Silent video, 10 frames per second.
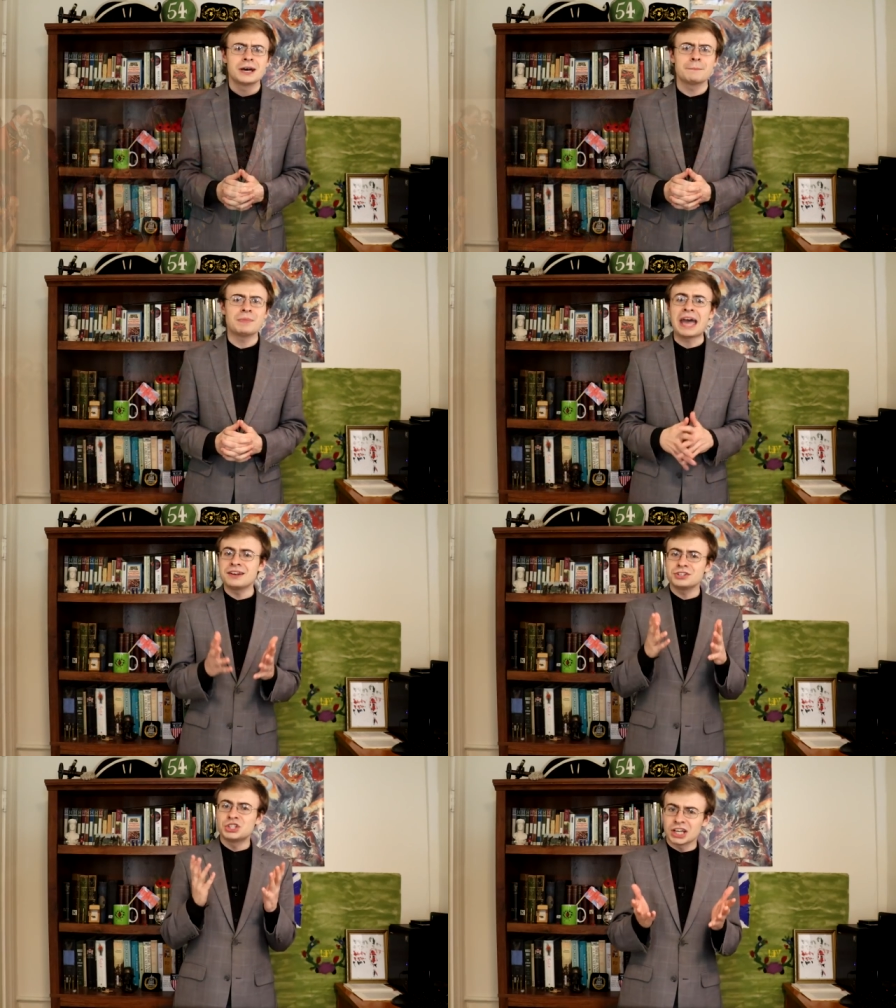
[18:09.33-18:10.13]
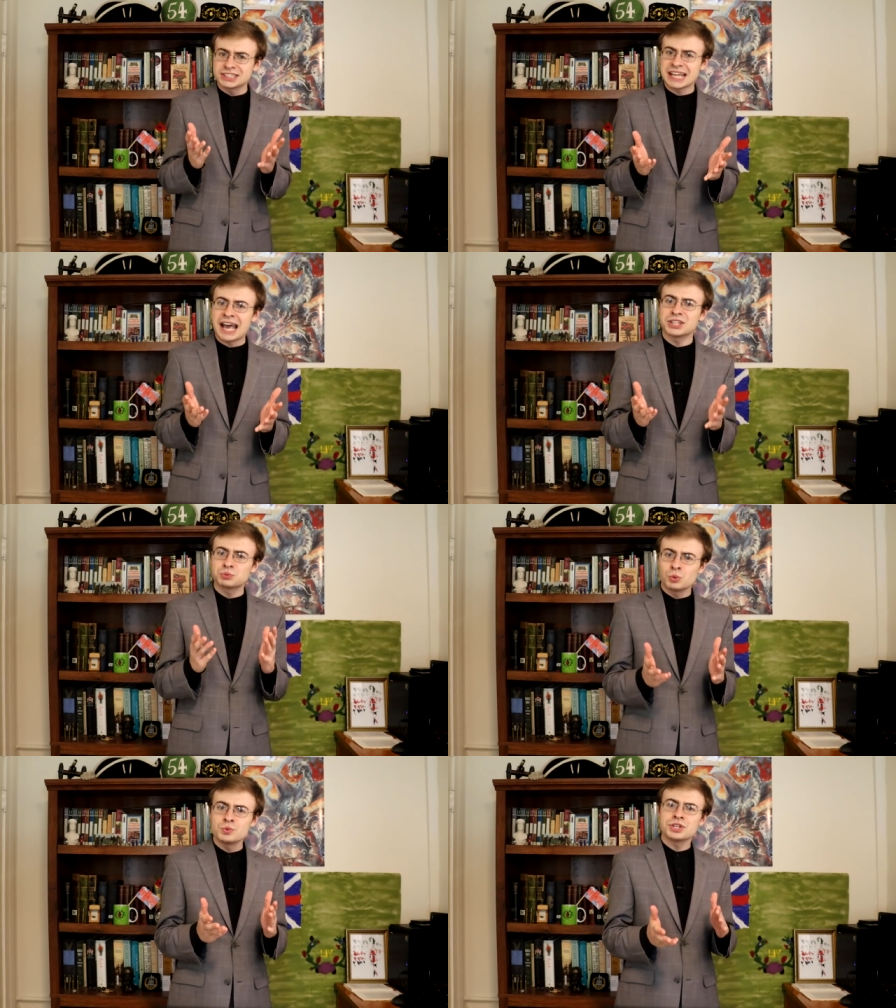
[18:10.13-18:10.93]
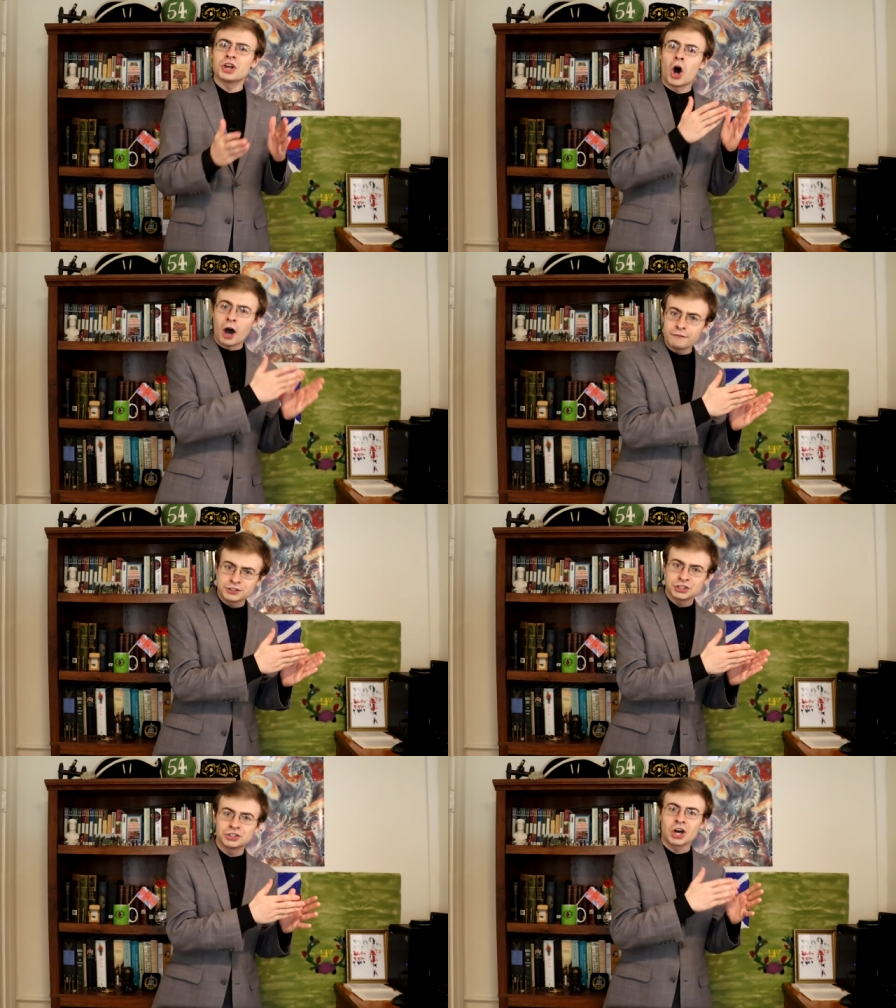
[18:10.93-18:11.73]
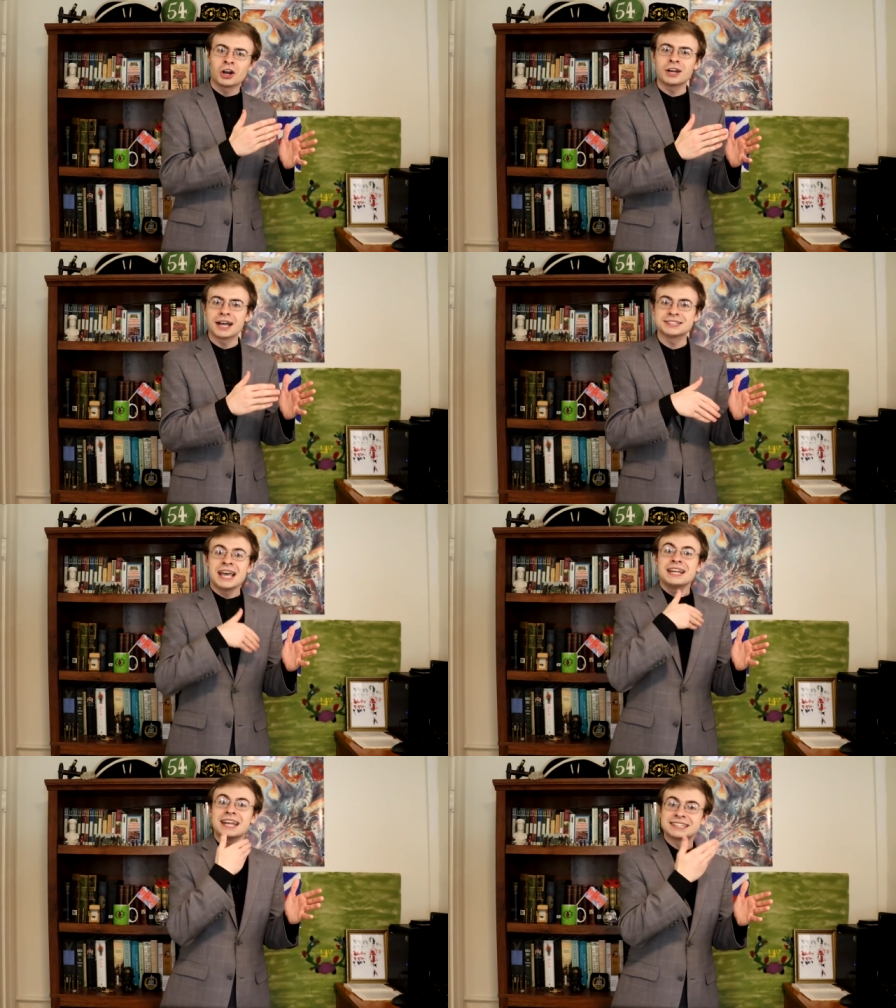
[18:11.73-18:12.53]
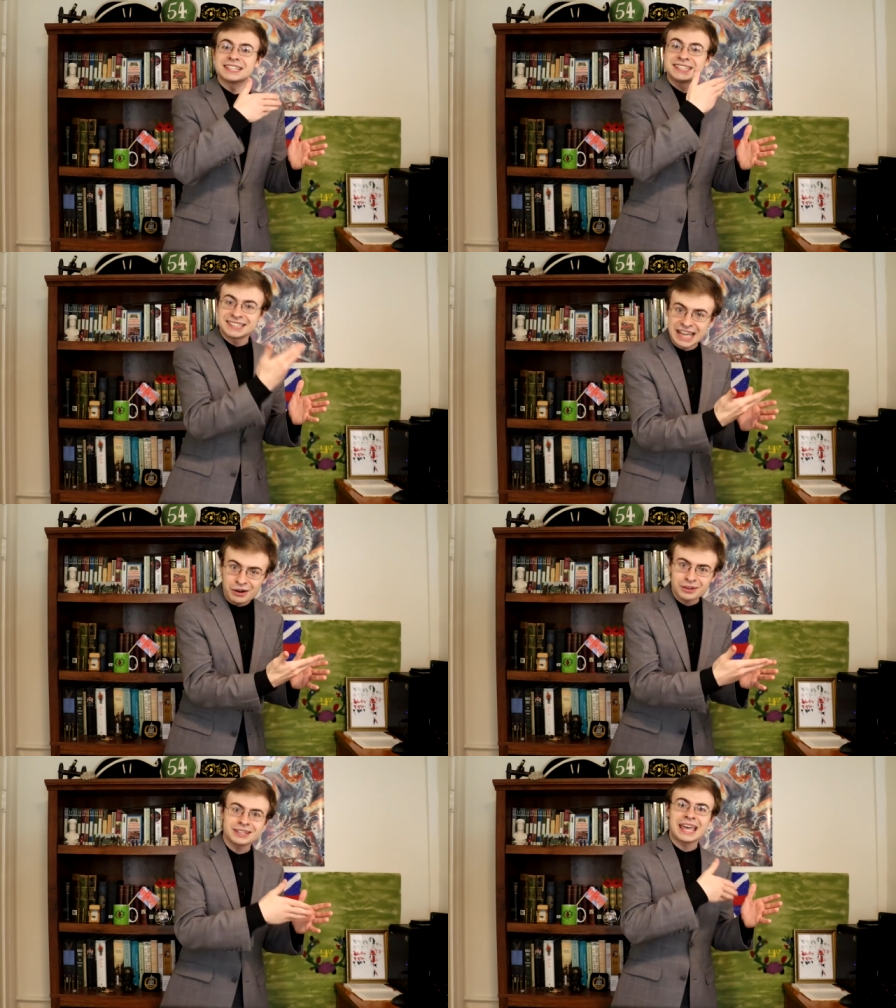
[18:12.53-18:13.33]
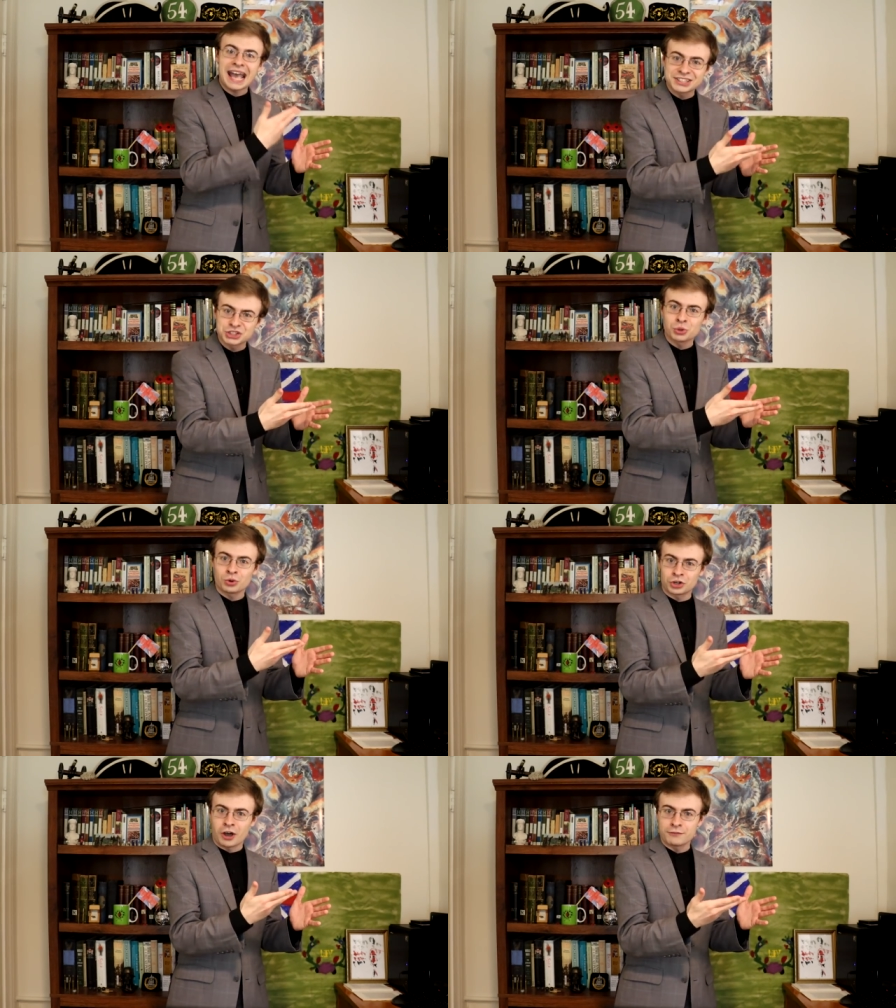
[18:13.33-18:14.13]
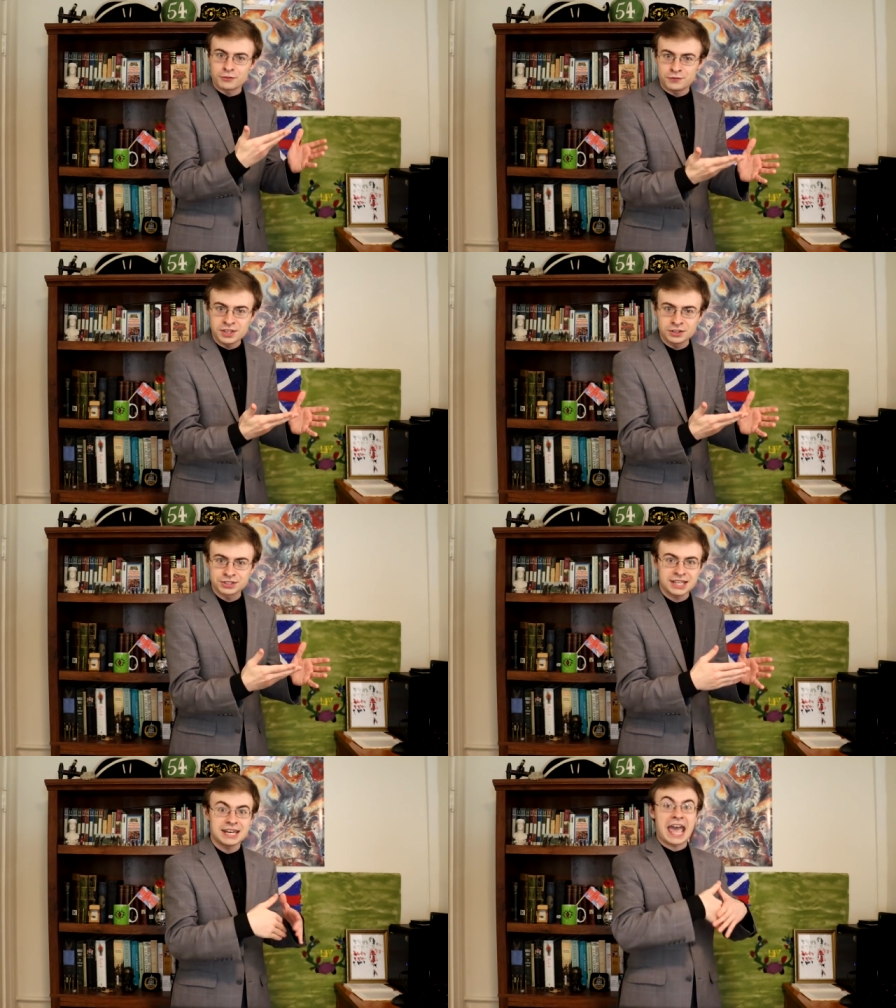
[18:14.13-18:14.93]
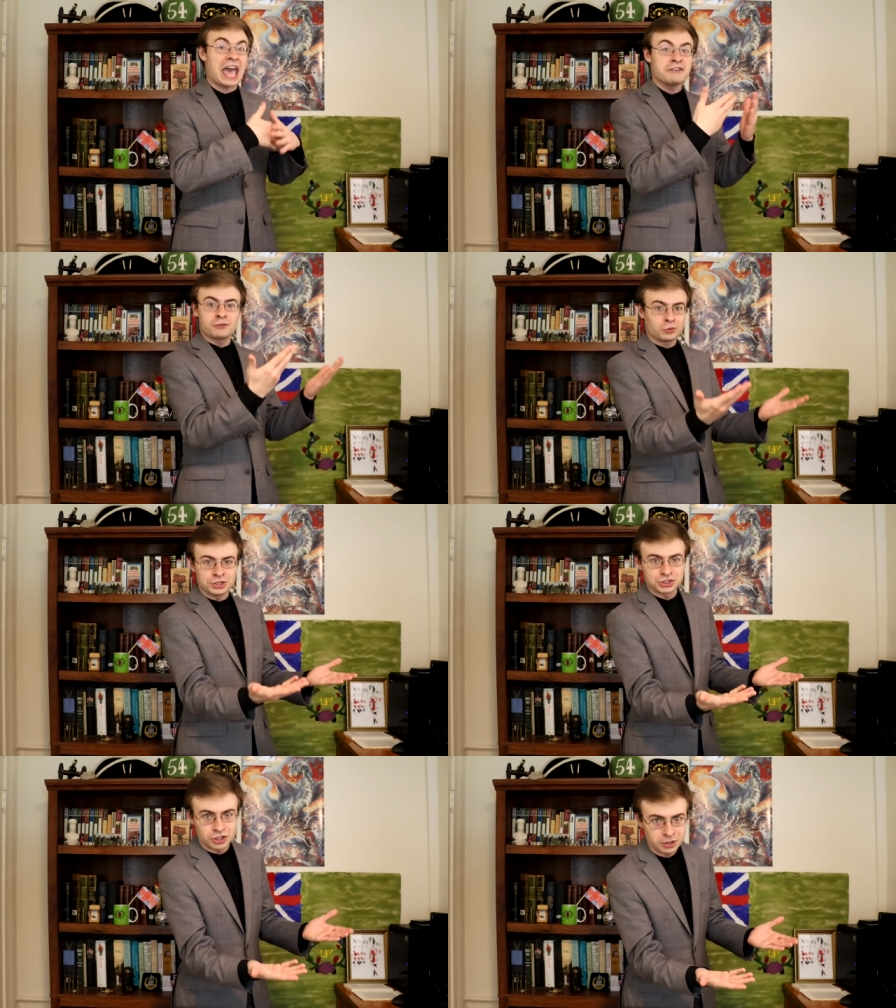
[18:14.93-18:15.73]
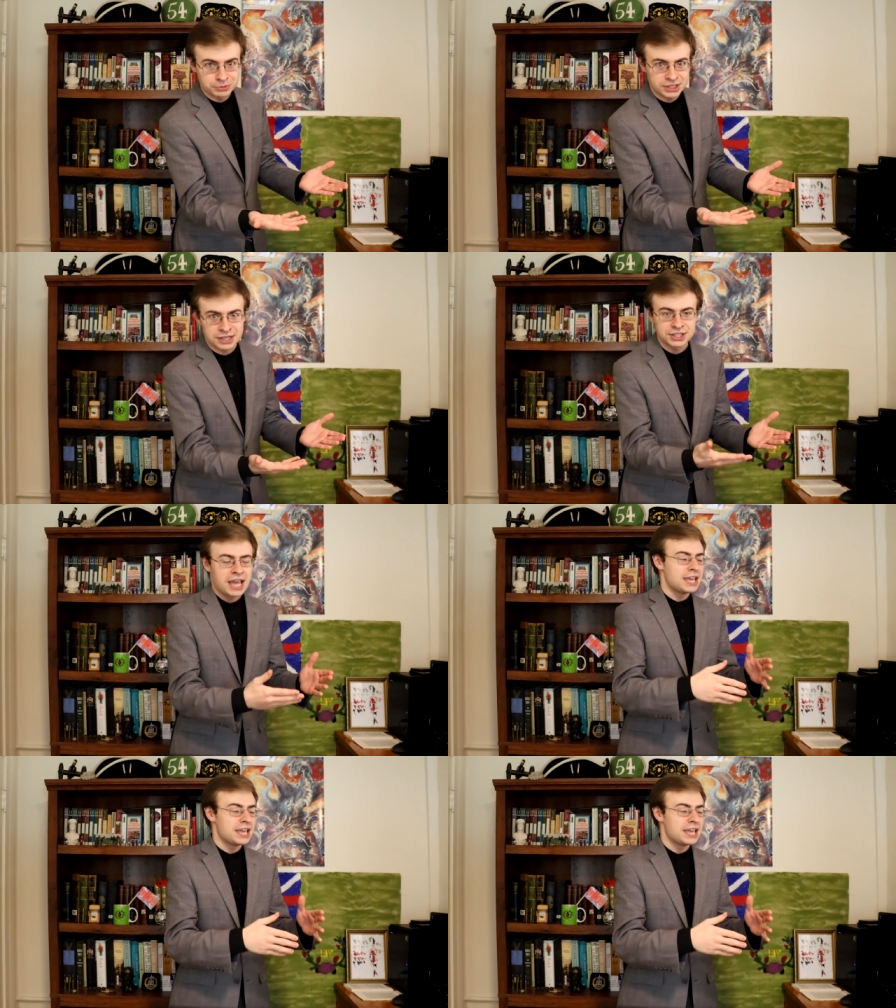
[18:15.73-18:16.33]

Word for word: Uh, and just as wounded officers are not necessarily escorted off the field in every circumstance,